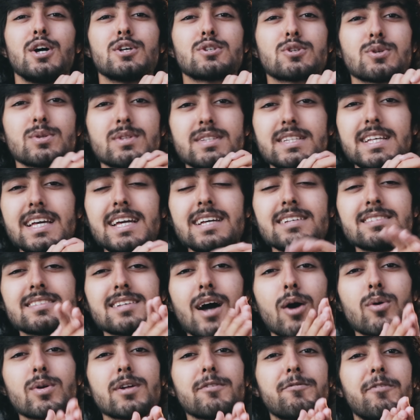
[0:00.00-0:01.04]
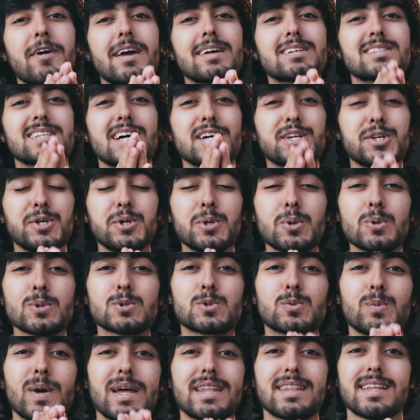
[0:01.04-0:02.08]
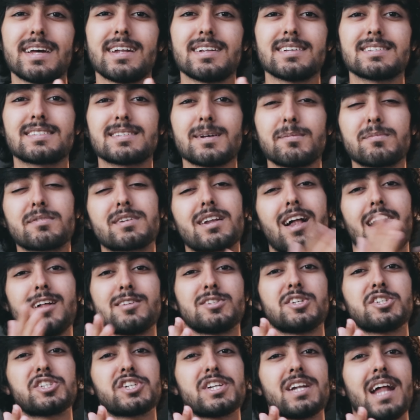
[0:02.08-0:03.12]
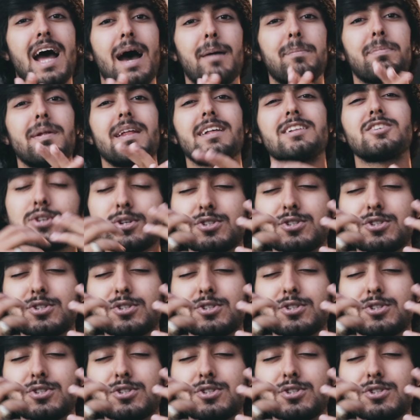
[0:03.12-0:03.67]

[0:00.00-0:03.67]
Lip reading: So these sound effects are used when there is some transition happening.